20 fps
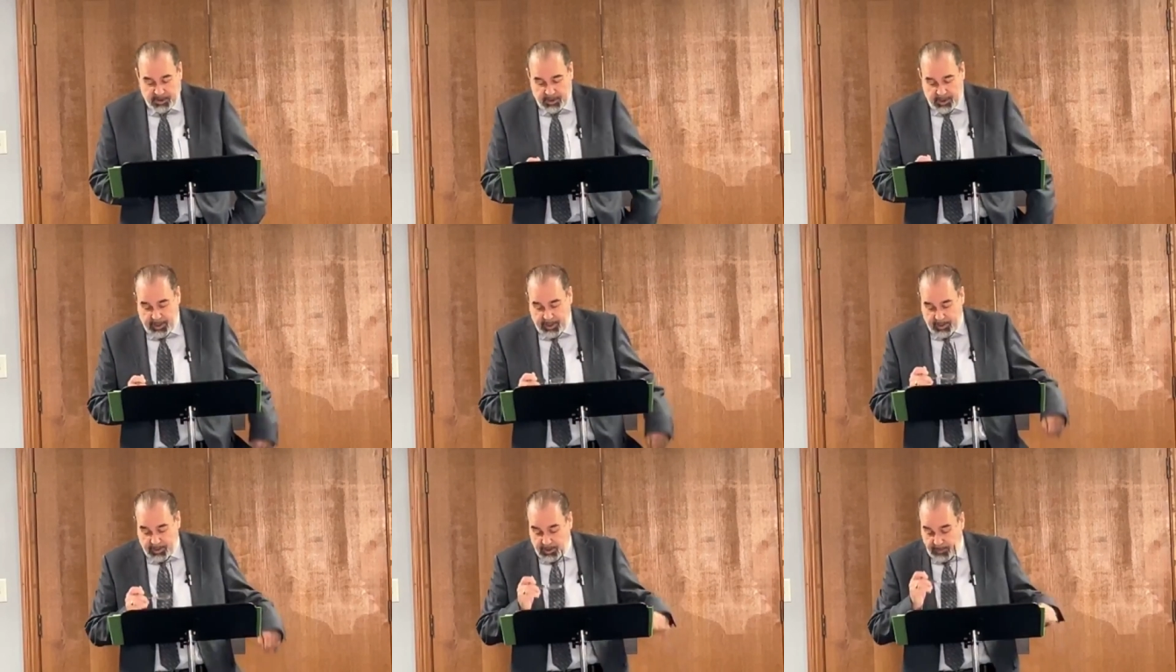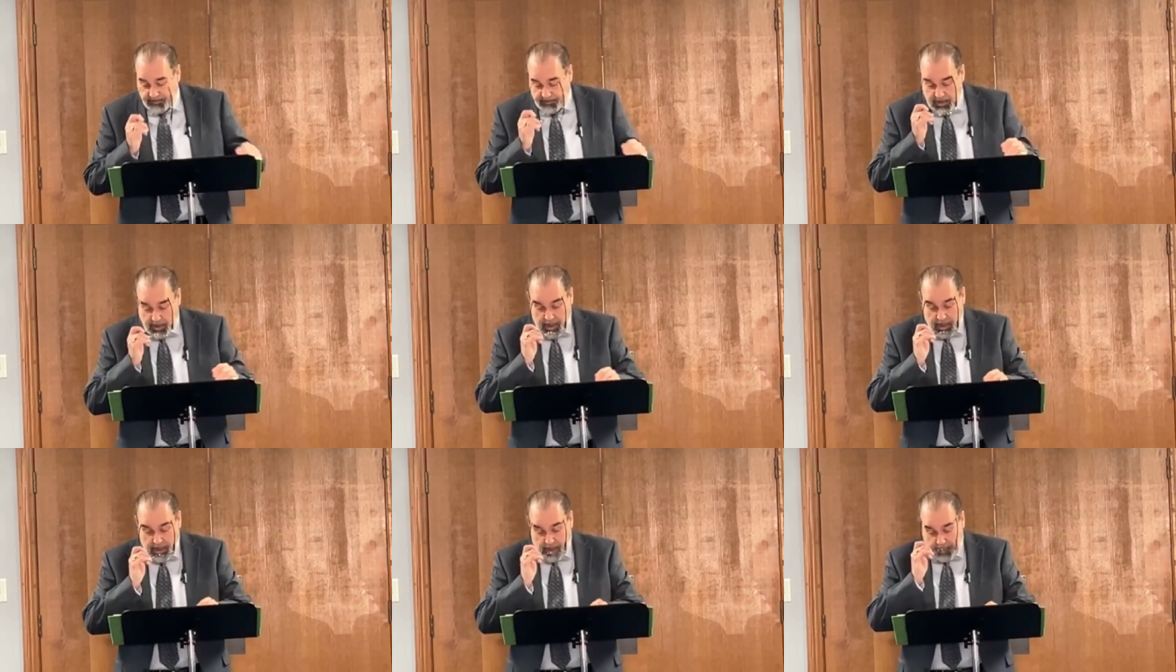It says
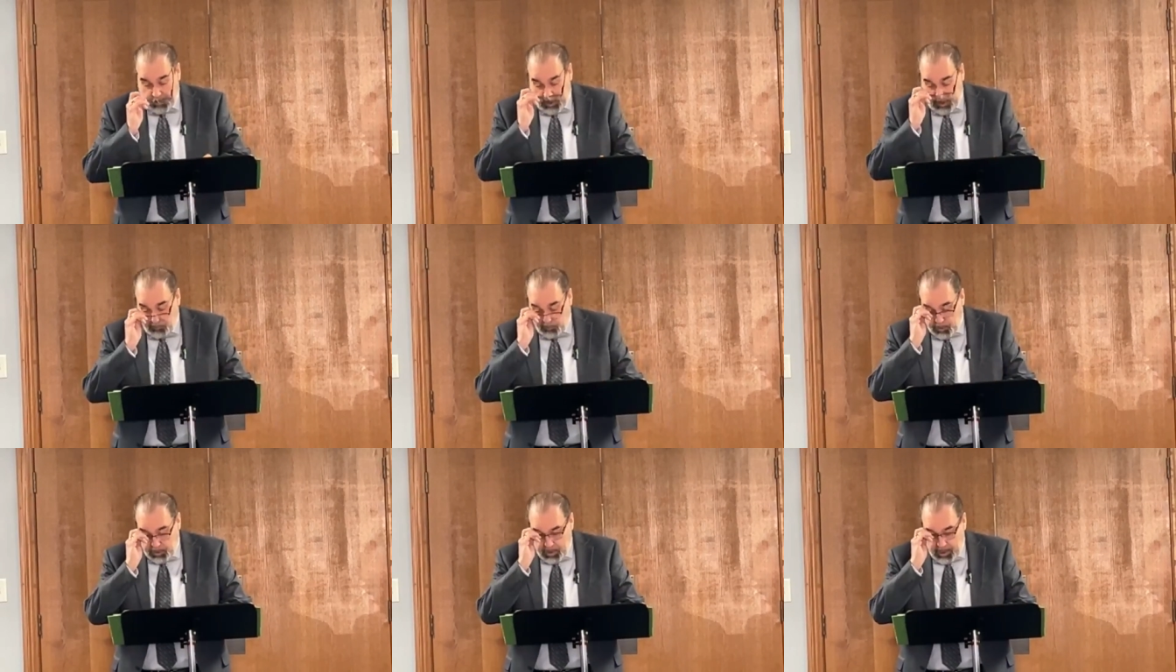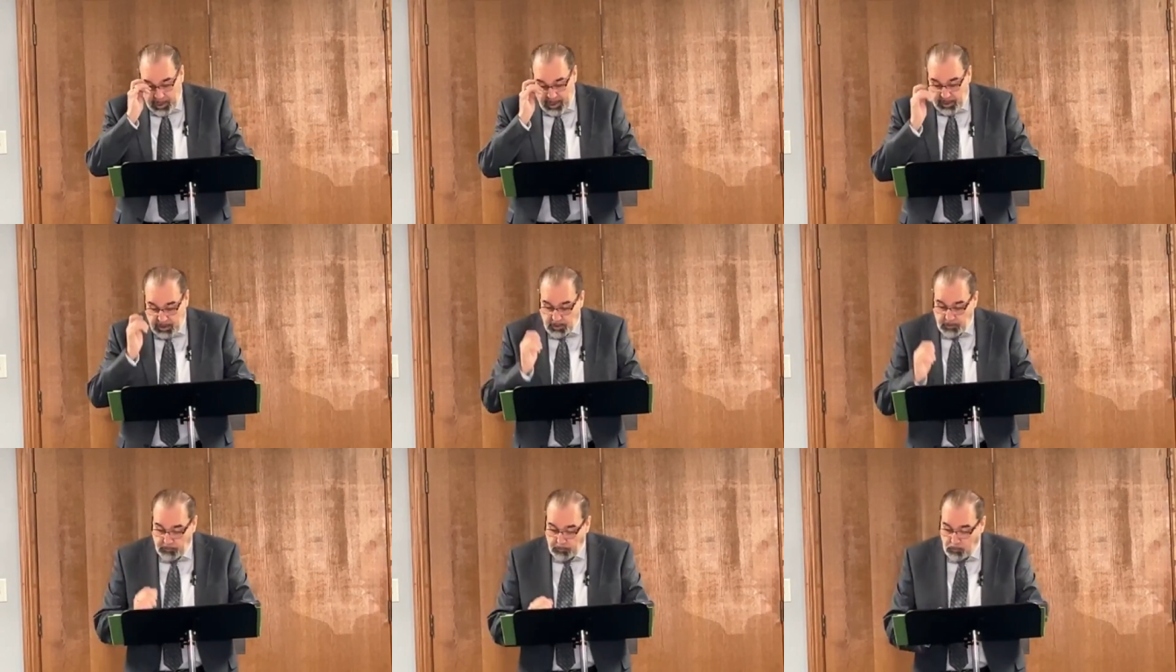that we
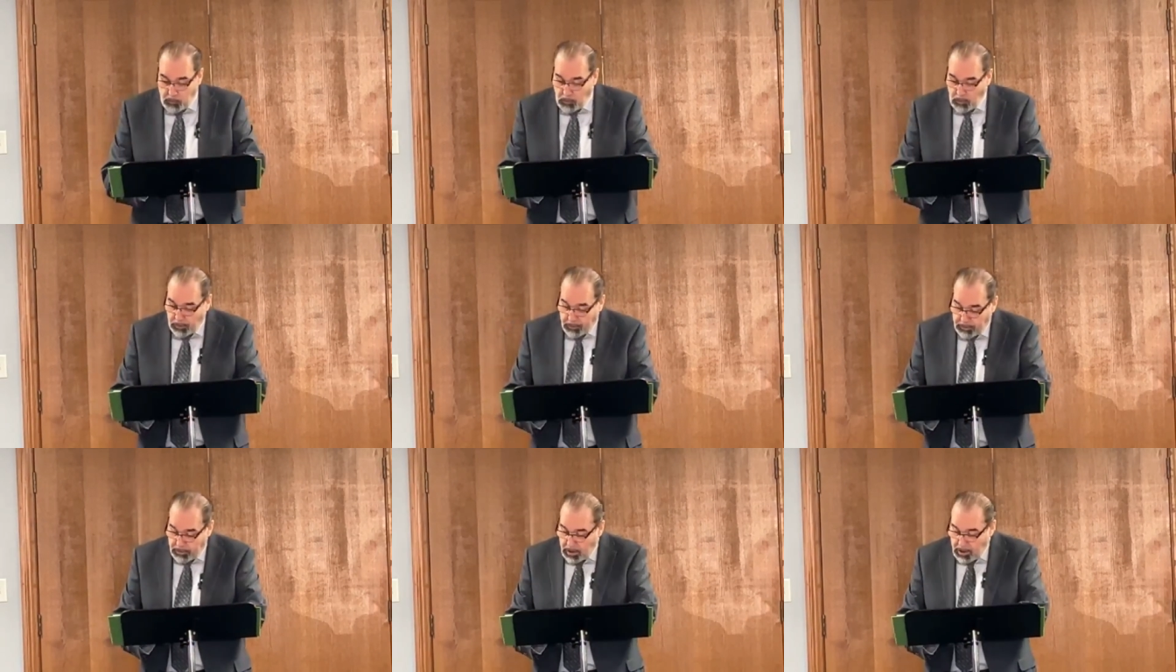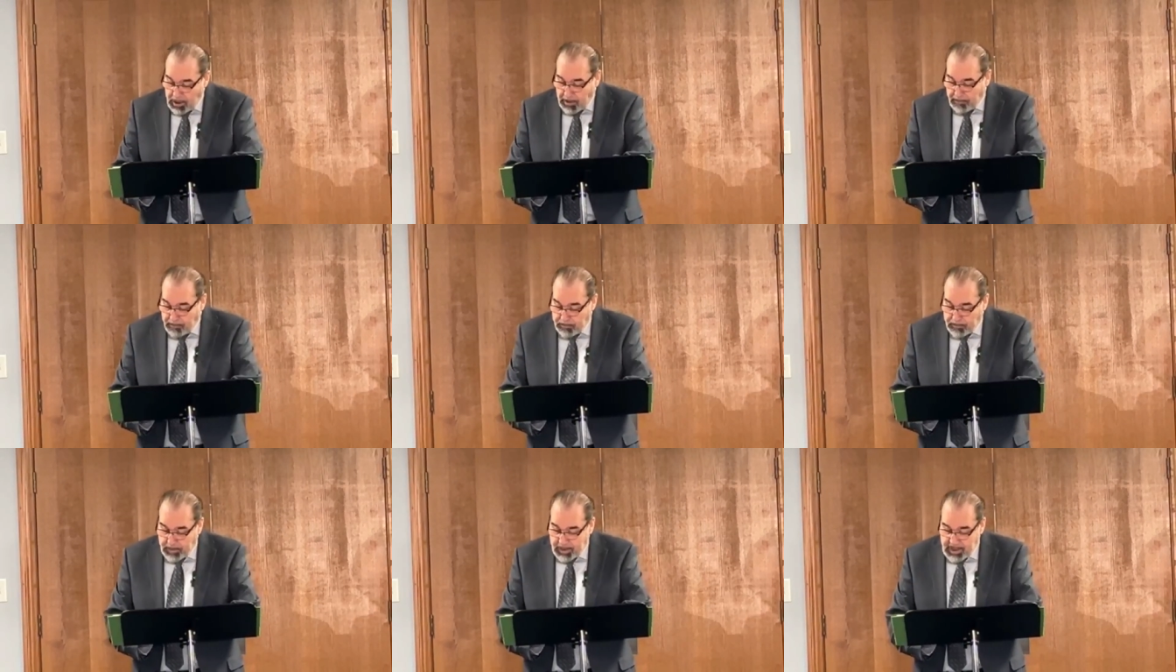henceforth
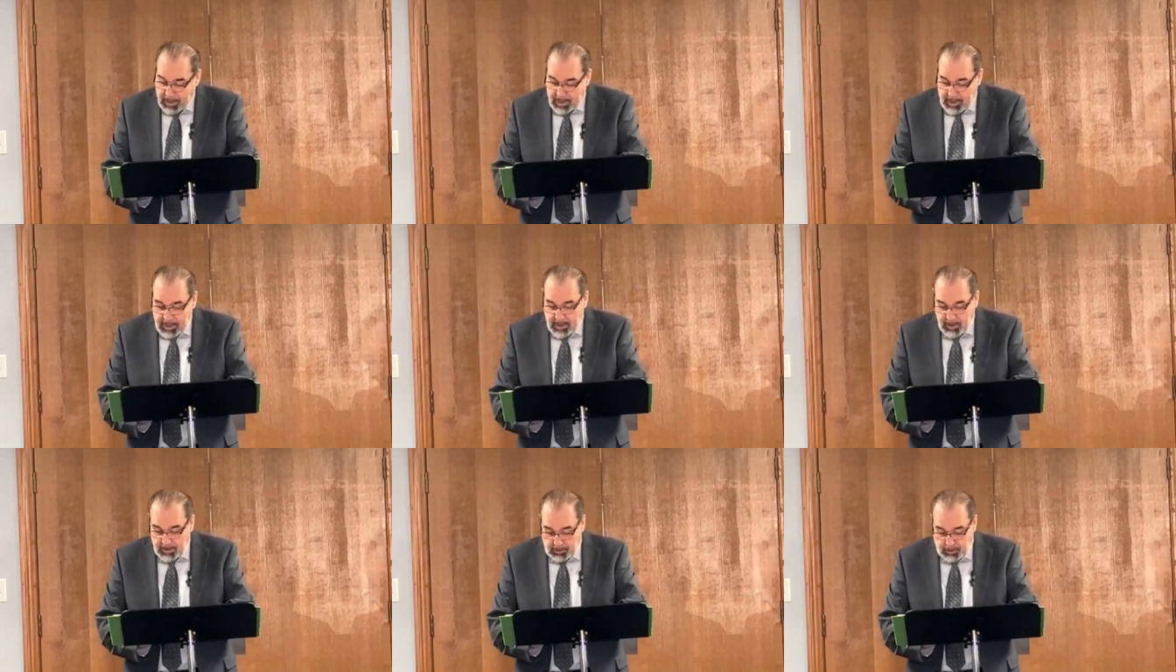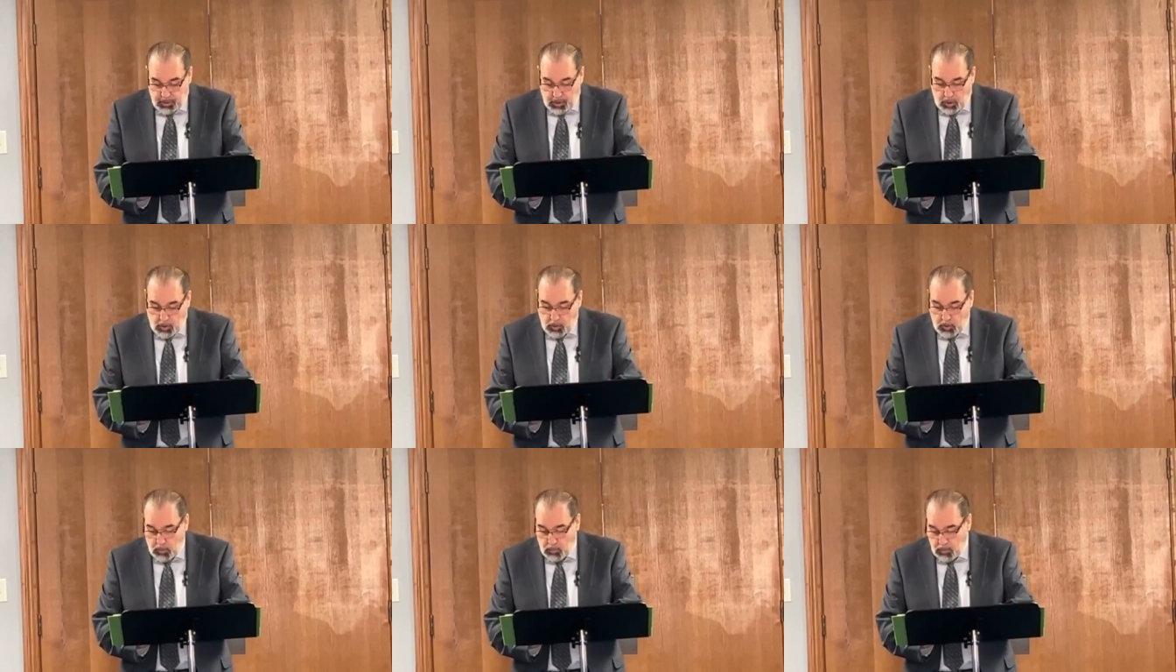be
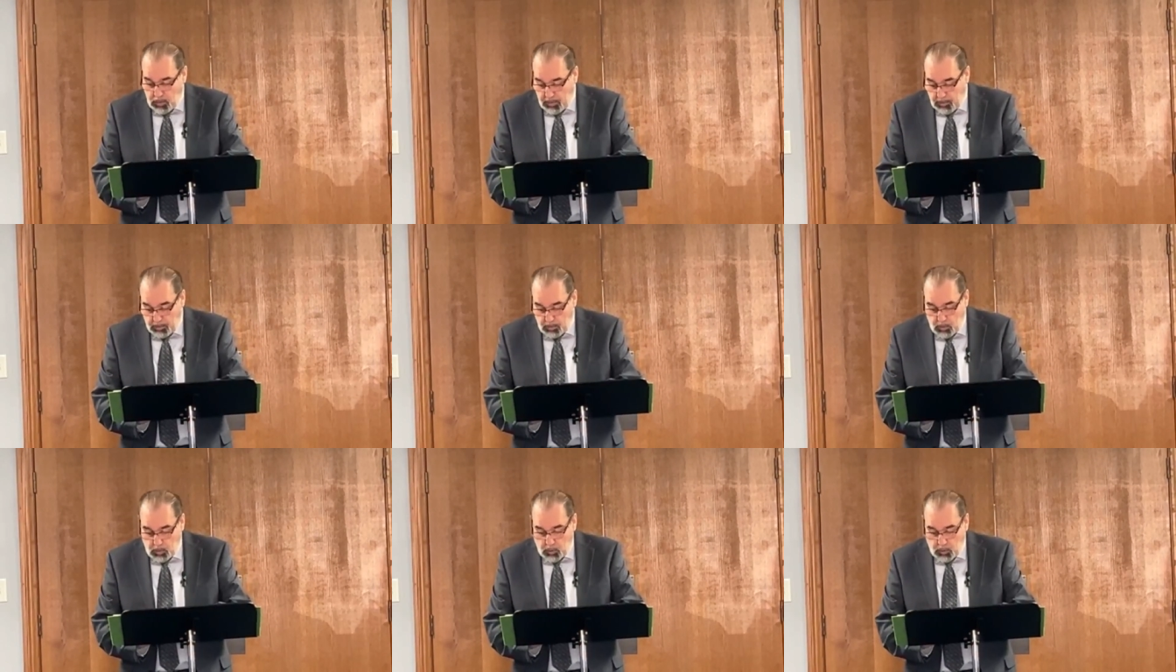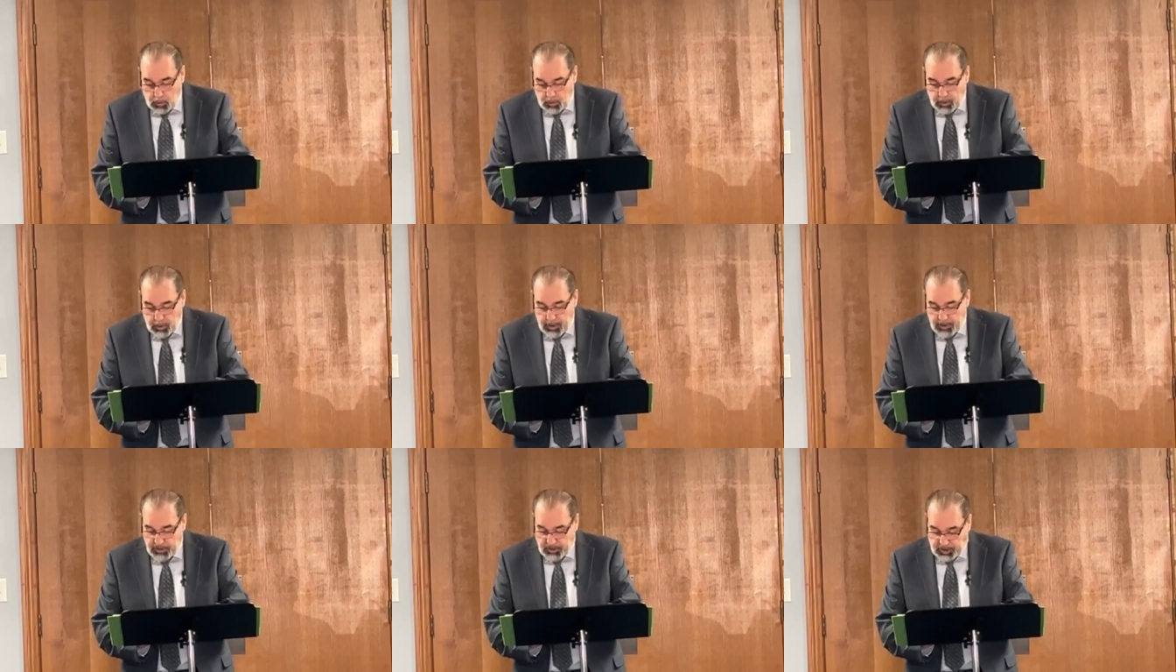no
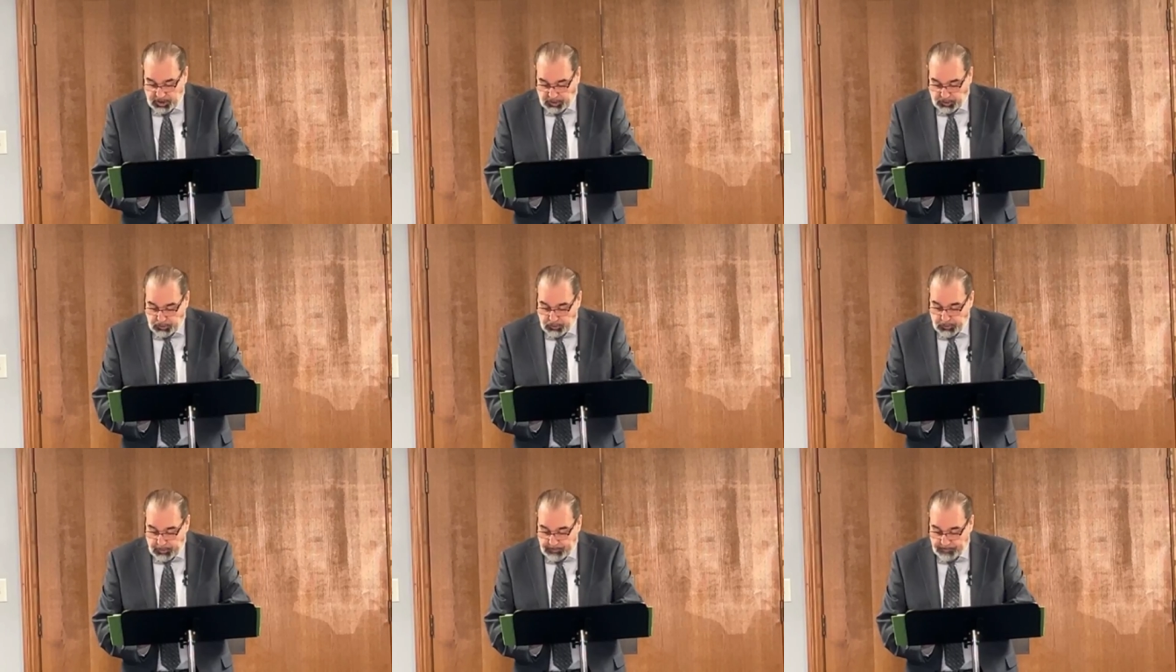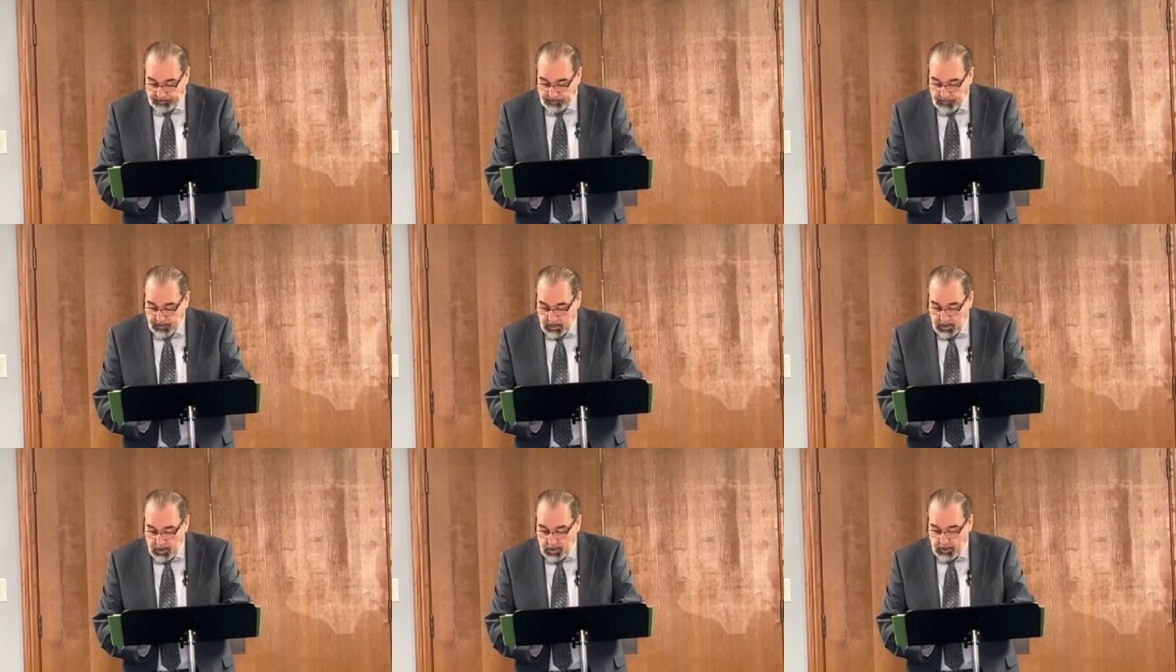more children,